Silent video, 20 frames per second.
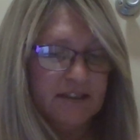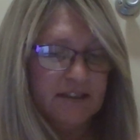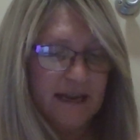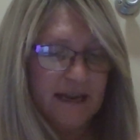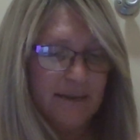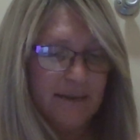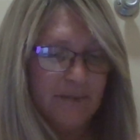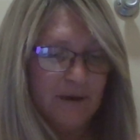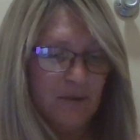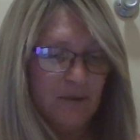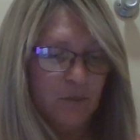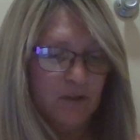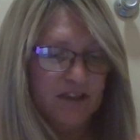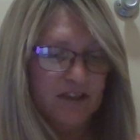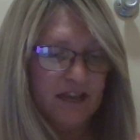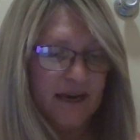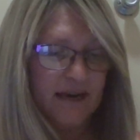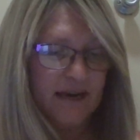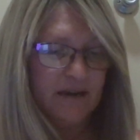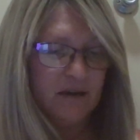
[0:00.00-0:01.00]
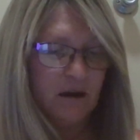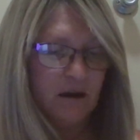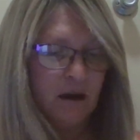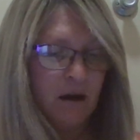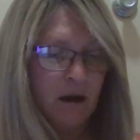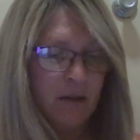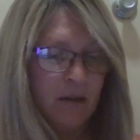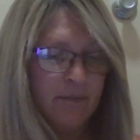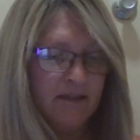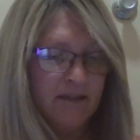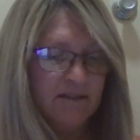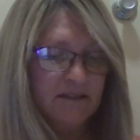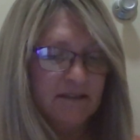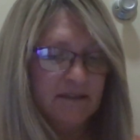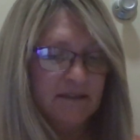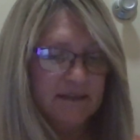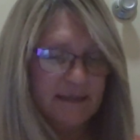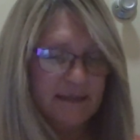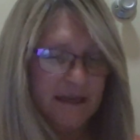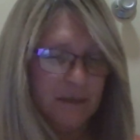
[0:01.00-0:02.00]
her statement, which had comments
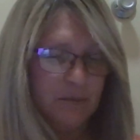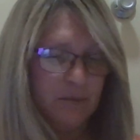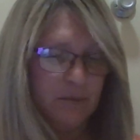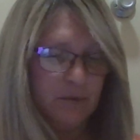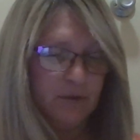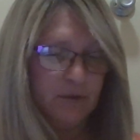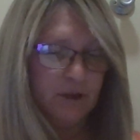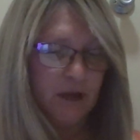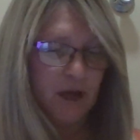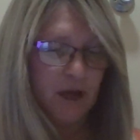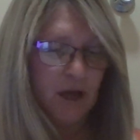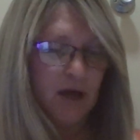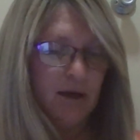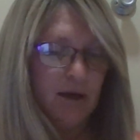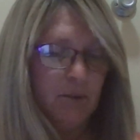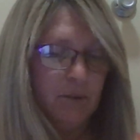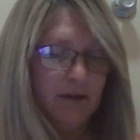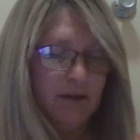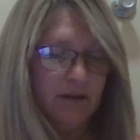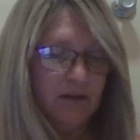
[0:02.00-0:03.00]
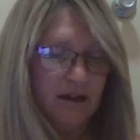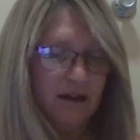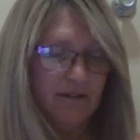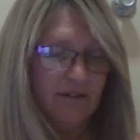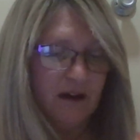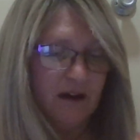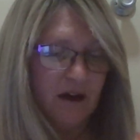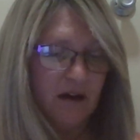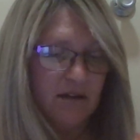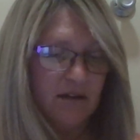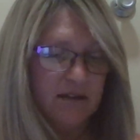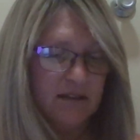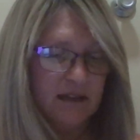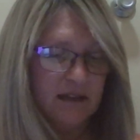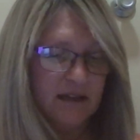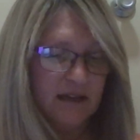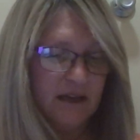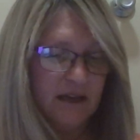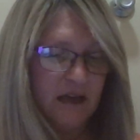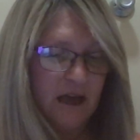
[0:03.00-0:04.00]
disabled. We love
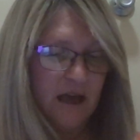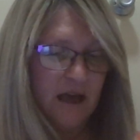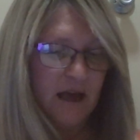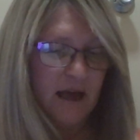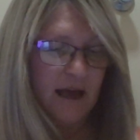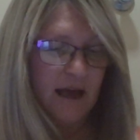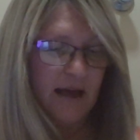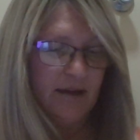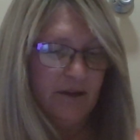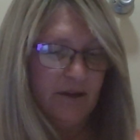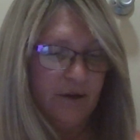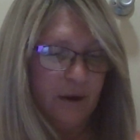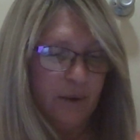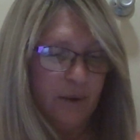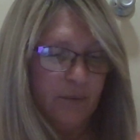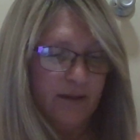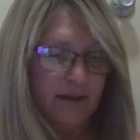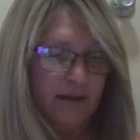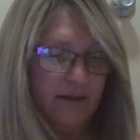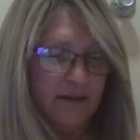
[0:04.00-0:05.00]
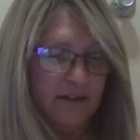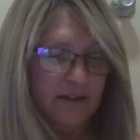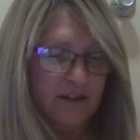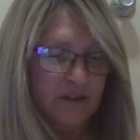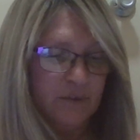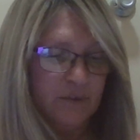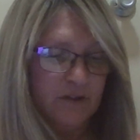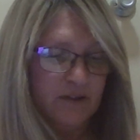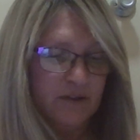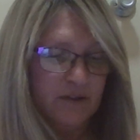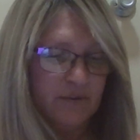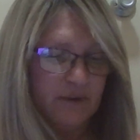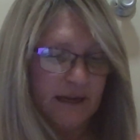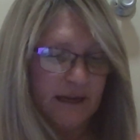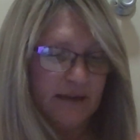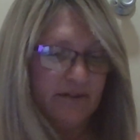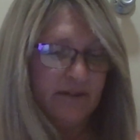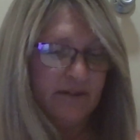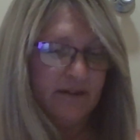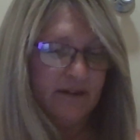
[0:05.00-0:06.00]
Huxley and know that this was the
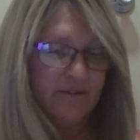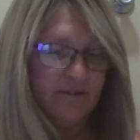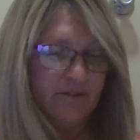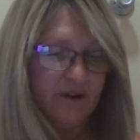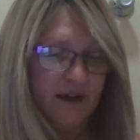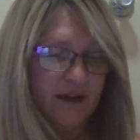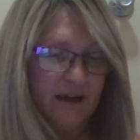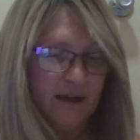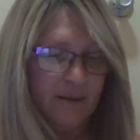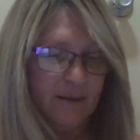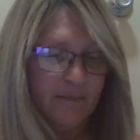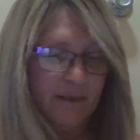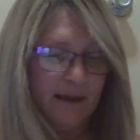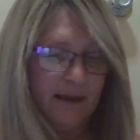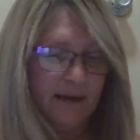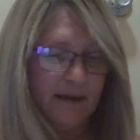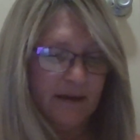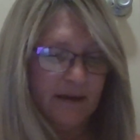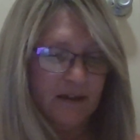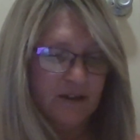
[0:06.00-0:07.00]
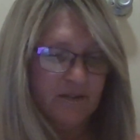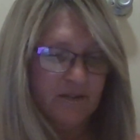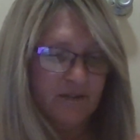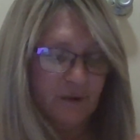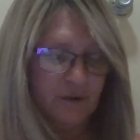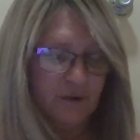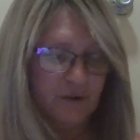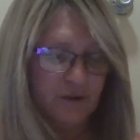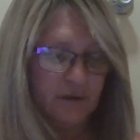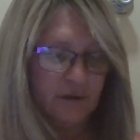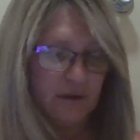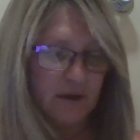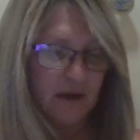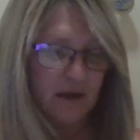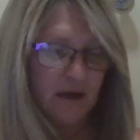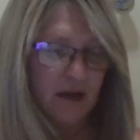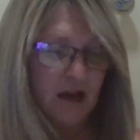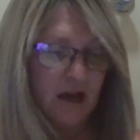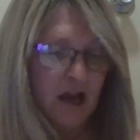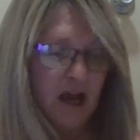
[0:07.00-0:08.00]
right thing for him and his future
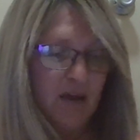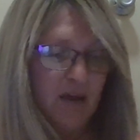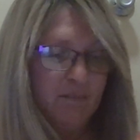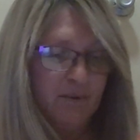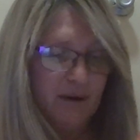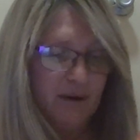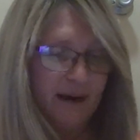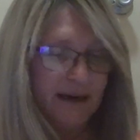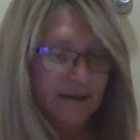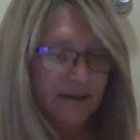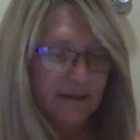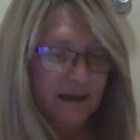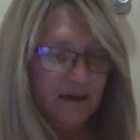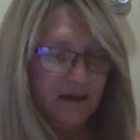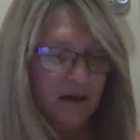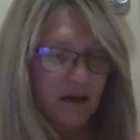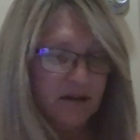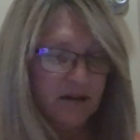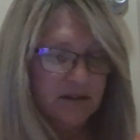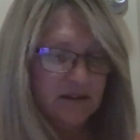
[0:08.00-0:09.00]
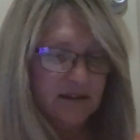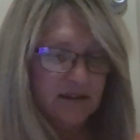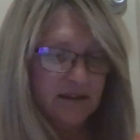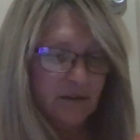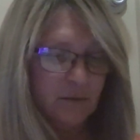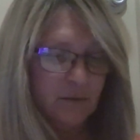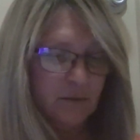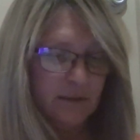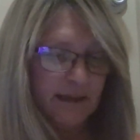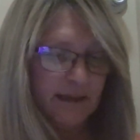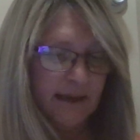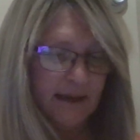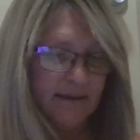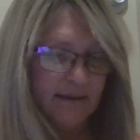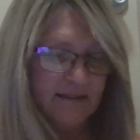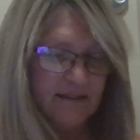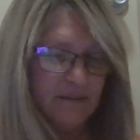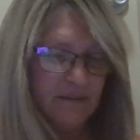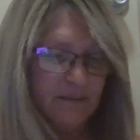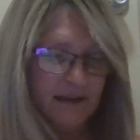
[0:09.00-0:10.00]
praying that Huxley only
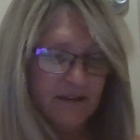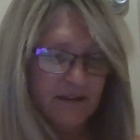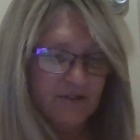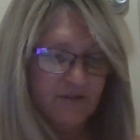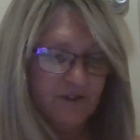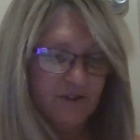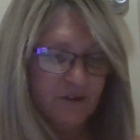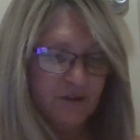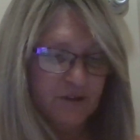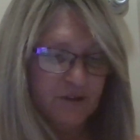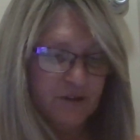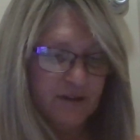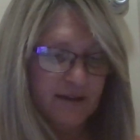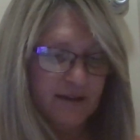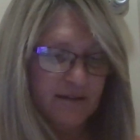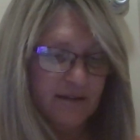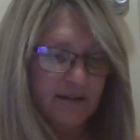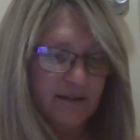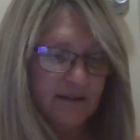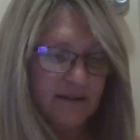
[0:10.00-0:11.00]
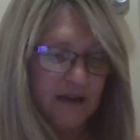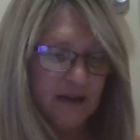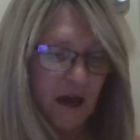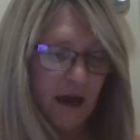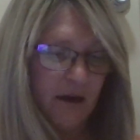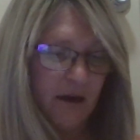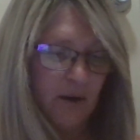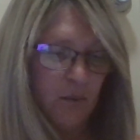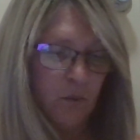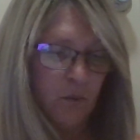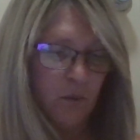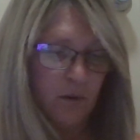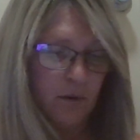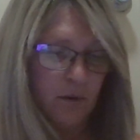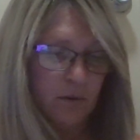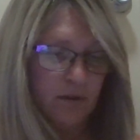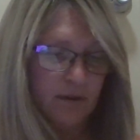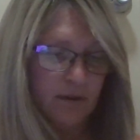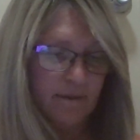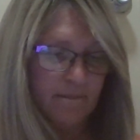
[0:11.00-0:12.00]
has the best future in the entire
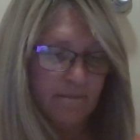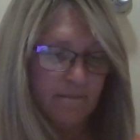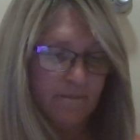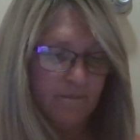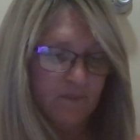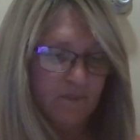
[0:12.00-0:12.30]
world.